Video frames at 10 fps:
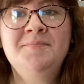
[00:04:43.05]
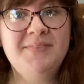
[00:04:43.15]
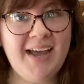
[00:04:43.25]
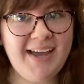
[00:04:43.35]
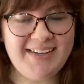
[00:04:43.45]

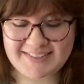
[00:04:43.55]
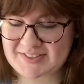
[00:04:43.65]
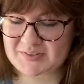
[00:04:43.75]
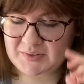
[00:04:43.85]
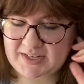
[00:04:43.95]
Hi, it's
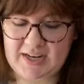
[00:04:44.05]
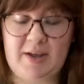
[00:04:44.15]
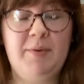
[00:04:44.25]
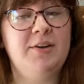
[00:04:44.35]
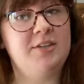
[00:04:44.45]
Julie, and
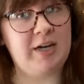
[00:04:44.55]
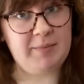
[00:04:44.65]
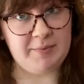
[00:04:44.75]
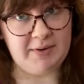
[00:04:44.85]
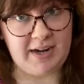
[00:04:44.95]
I'm here to talk
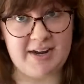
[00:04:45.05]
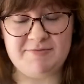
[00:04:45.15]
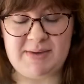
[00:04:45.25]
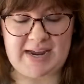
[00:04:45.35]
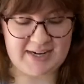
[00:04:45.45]
about what I have
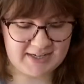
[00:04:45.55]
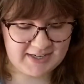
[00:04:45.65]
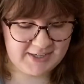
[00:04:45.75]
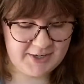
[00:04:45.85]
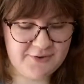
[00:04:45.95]
made
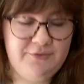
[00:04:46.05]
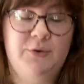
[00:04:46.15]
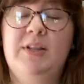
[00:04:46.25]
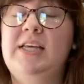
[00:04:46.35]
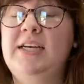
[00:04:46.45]

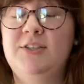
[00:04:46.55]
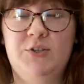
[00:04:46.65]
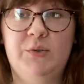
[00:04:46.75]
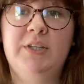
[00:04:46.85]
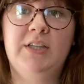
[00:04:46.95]
for the
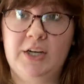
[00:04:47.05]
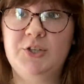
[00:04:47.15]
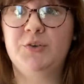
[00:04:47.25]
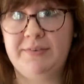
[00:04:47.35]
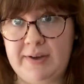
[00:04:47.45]
Anzula
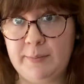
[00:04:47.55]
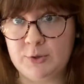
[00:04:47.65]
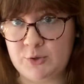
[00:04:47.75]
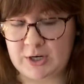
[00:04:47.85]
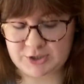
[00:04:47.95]
Luxury Fibers
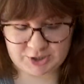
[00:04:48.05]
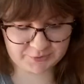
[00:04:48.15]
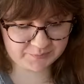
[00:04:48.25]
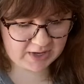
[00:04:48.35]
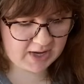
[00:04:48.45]
trunk
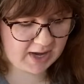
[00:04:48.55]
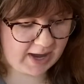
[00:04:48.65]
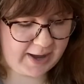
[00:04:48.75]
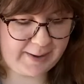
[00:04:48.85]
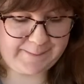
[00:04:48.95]
show.
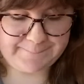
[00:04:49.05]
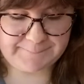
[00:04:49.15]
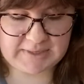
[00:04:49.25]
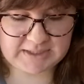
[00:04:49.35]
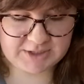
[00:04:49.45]

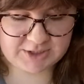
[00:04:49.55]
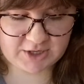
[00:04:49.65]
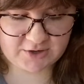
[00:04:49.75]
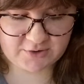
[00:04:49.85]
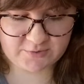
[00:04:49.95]

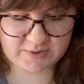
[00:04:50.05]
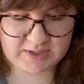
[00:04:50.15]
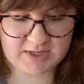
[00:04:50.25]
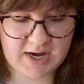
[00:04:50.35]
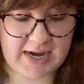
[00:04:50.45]
So
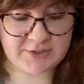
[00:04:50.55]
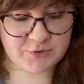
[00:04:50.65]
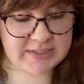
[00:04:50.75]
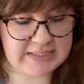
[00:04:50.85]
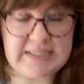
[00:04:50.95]
as
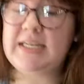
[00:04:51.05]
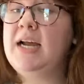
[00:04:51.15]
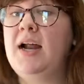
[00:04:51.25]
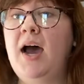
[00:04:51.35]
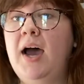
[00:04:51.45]
Christine
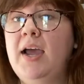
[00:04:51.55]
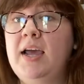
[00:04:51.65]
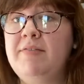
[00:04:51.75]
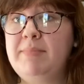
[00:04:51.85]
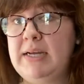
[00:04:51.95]
said, I
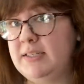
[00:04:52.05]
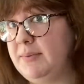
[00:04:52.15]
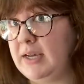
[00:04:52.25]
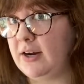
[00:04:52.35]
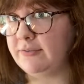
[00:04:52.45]
have made
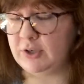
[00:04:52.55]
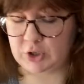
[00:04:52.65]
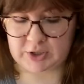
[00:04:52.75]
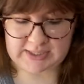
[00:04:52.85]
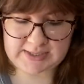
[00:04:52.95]
something out of
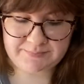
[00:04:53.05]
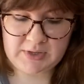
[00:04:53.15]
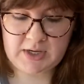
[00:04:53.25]
Gertie,